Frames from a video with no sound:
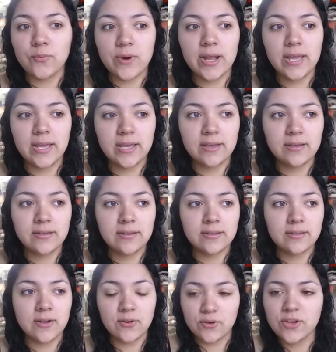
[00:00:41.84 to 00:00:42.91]
write,
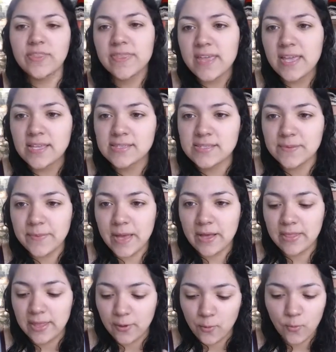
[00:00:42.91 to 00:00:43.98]
good things
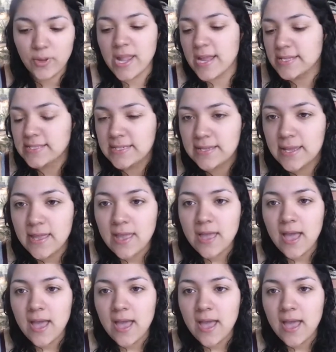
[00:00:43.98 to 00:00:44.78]
about like what I did.